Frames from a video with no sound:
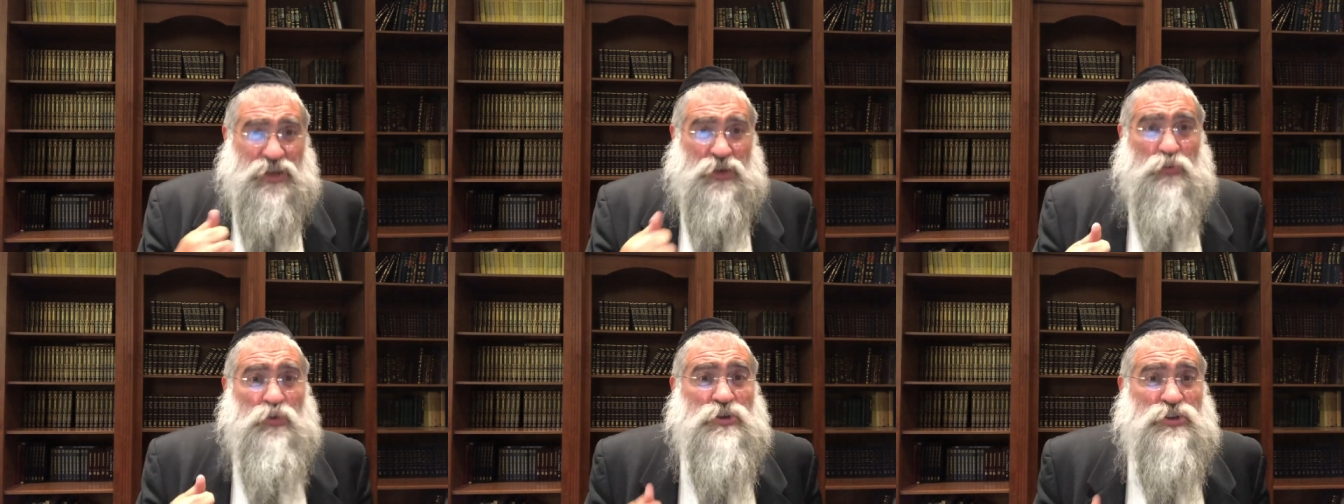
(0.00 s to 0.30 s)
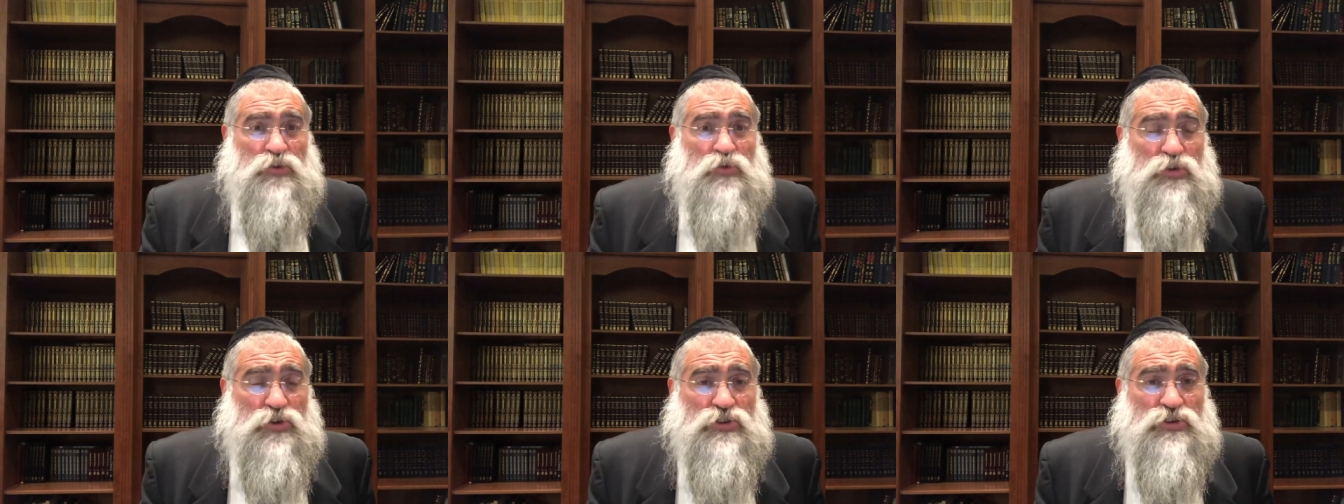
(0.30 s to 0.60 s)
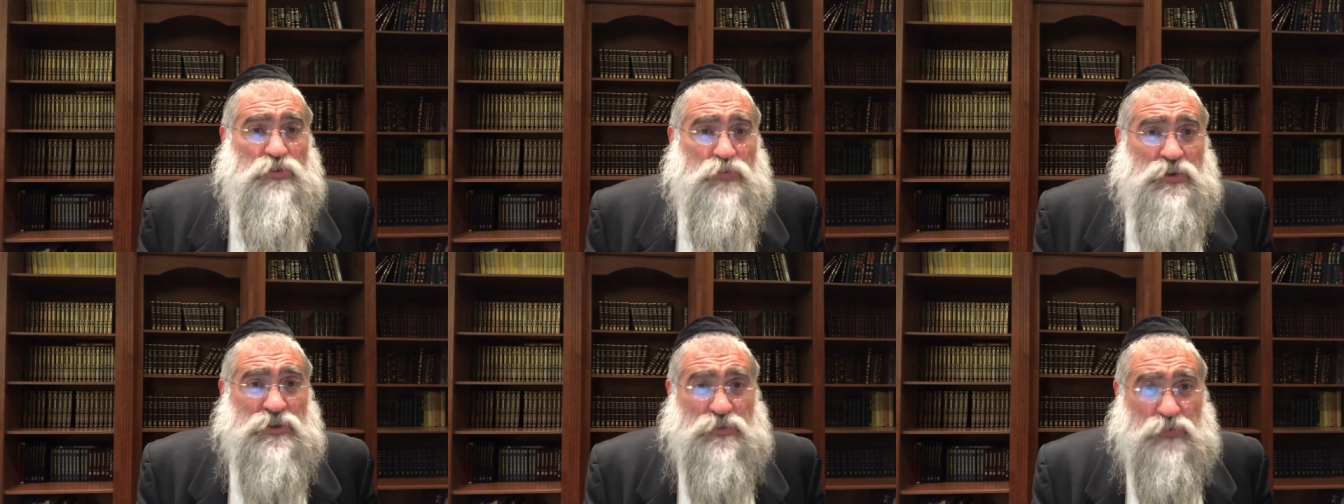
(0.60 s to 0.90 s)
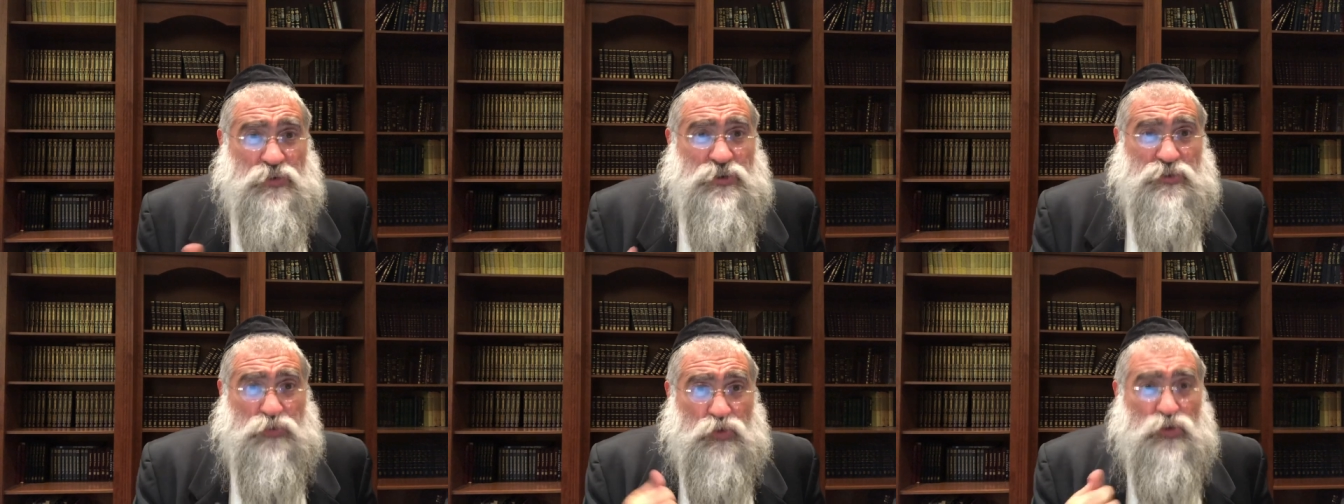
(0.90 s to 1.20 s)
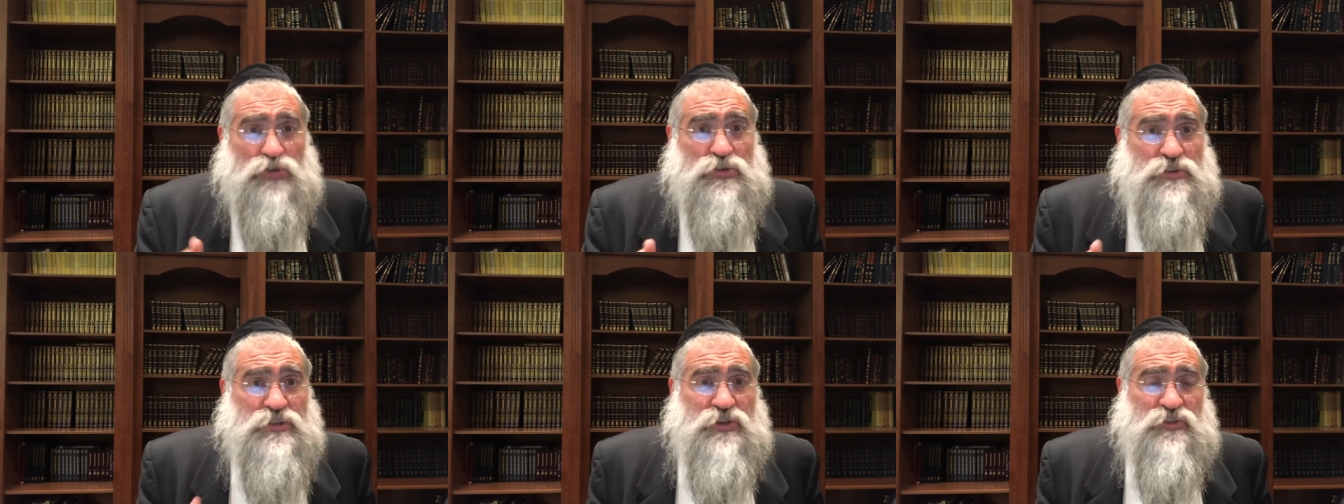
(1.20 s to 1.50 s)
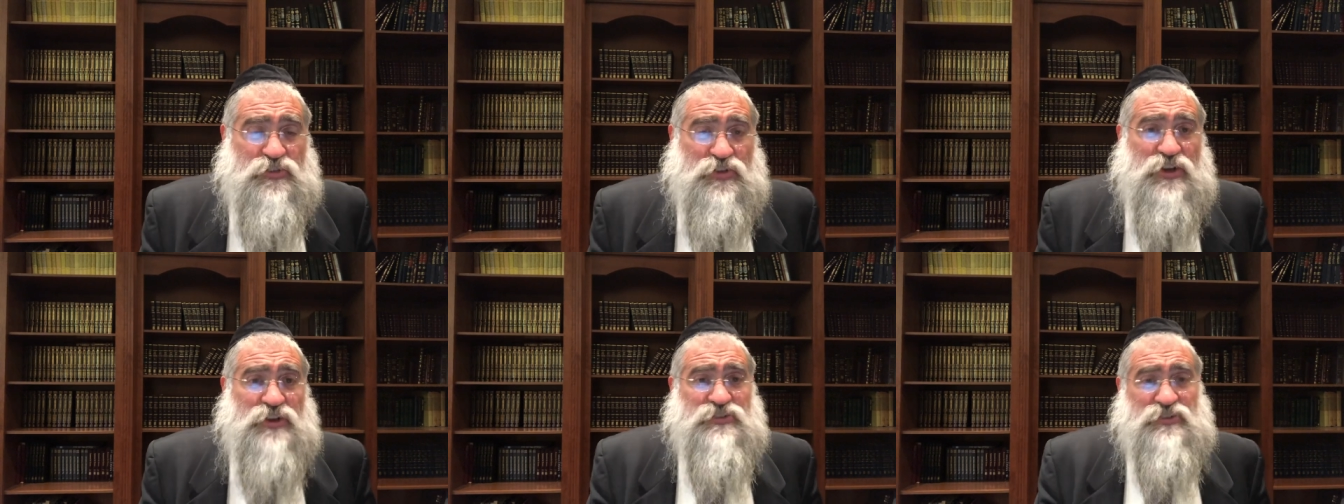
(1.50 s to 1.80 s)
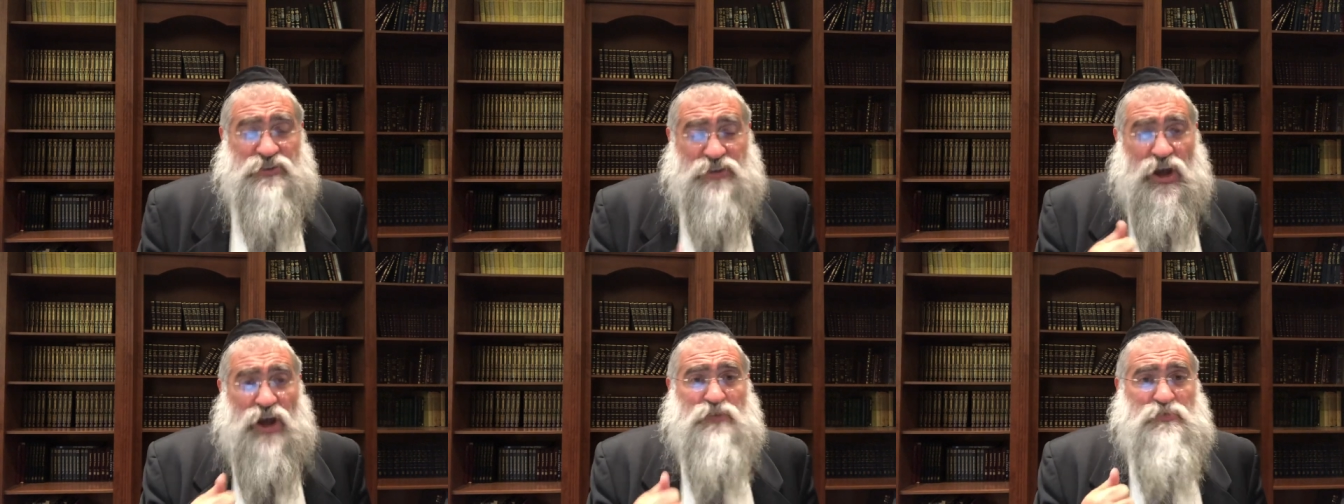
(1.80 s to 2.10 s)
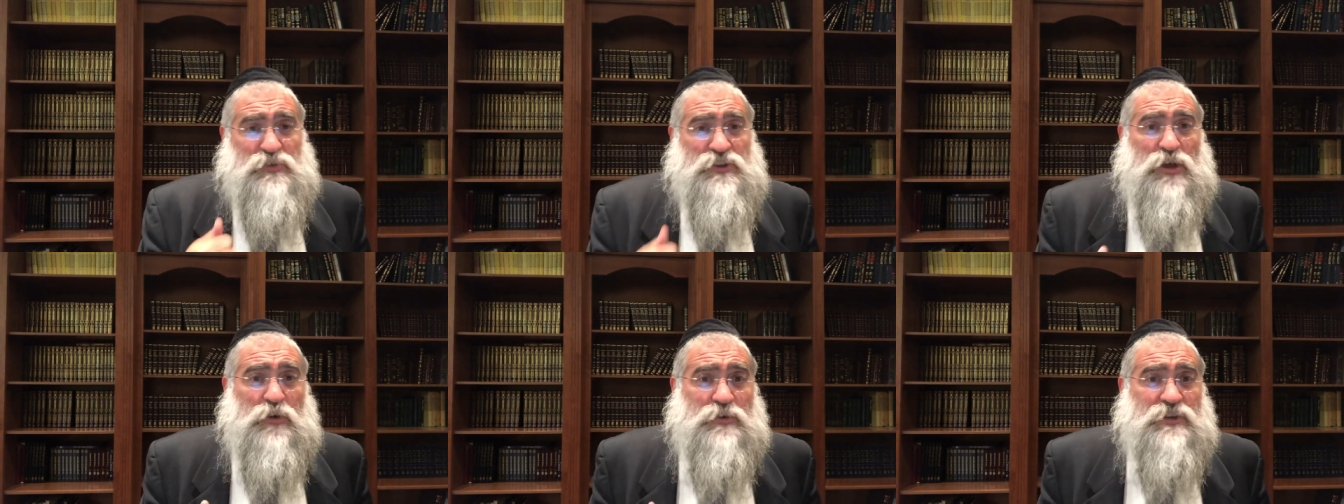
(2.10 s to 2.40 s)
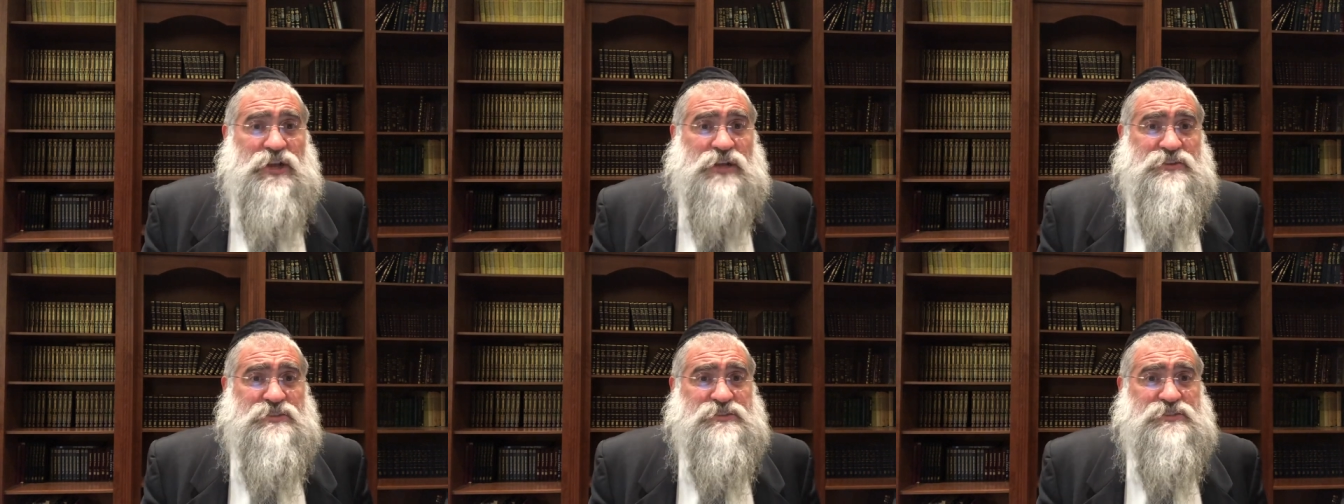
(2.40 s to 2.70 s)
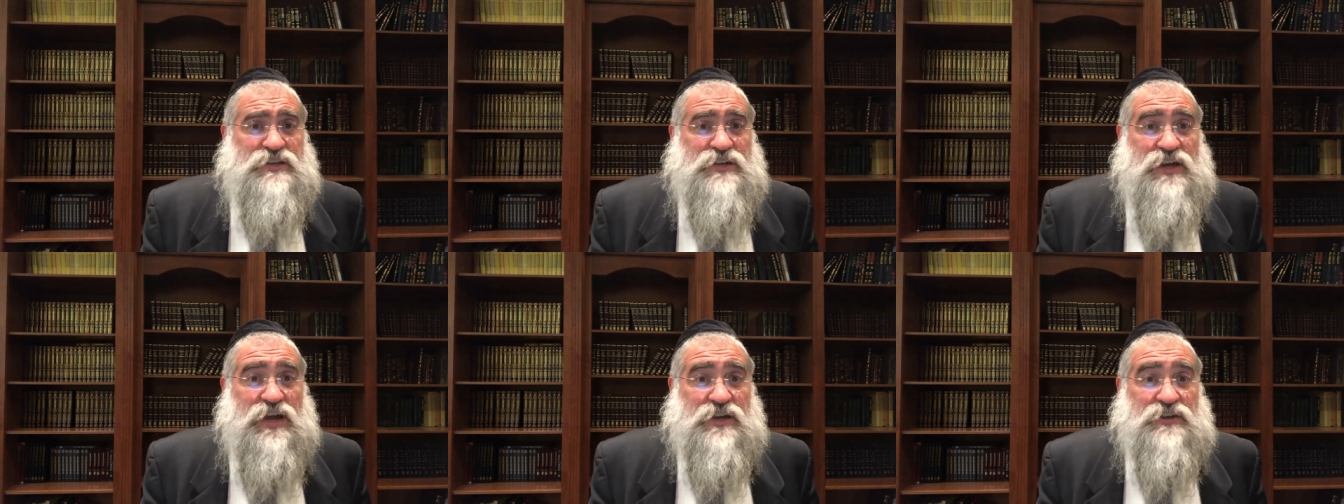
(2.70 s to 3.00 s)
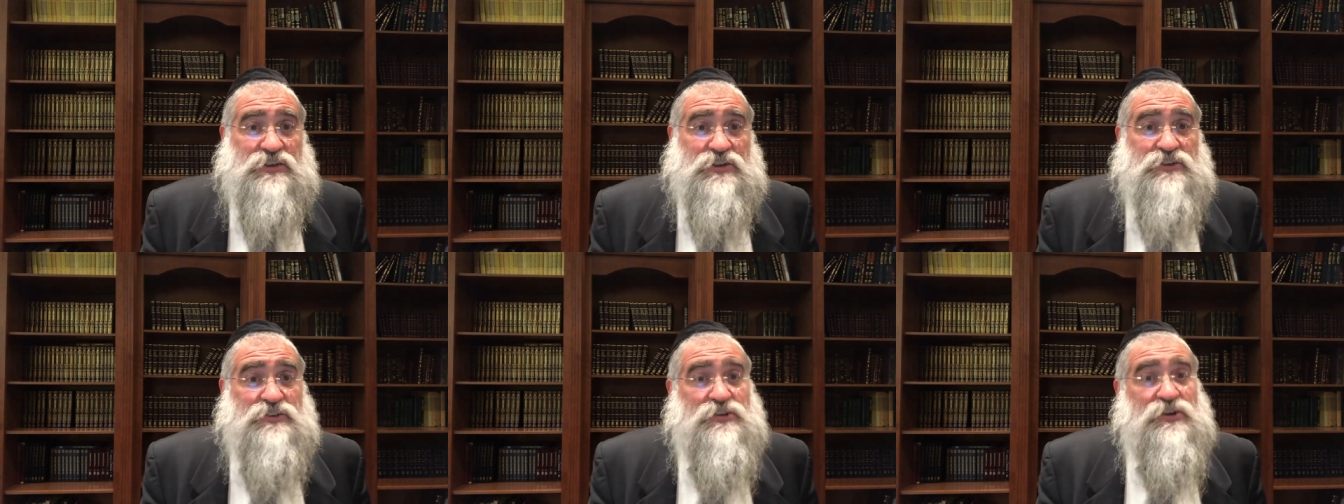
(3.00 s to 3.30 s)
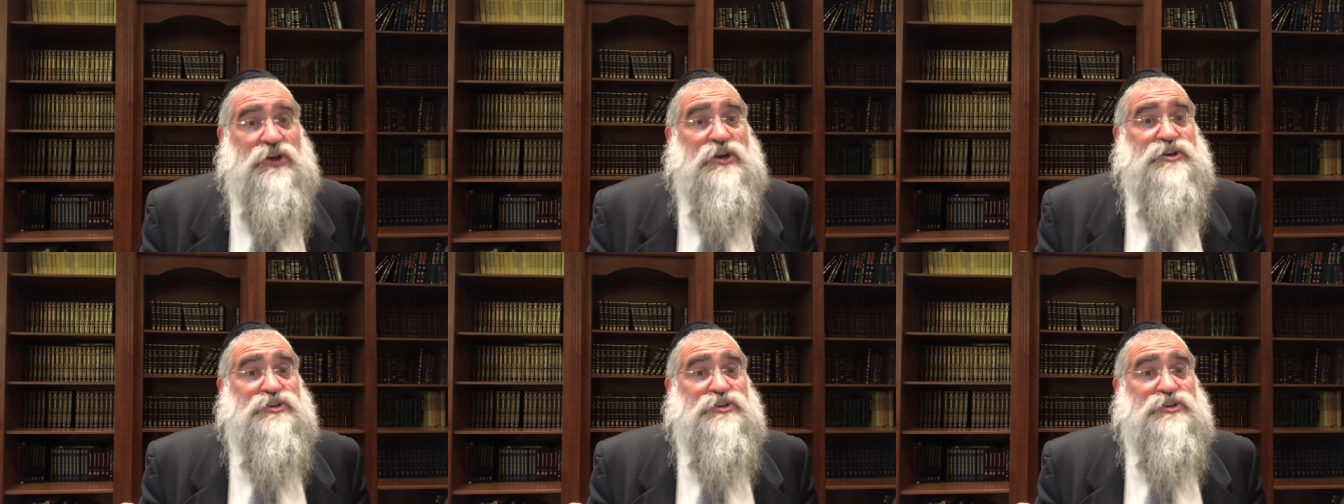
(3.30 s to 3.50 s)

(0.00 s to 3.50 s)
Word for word: with the world with, with worldly things. God forbid they would get disconnected.